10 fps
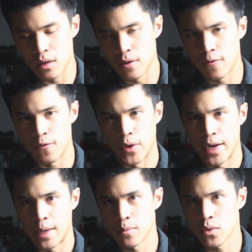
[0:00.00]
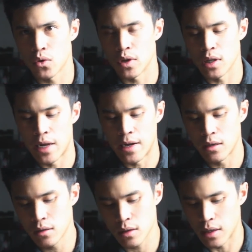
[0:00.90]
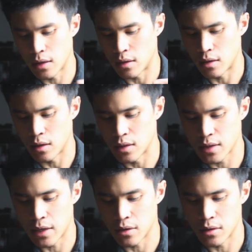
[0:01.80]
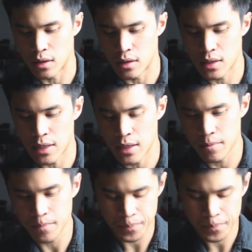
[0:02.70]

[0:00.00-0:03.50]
frame or a liner, and then another scale on the other side.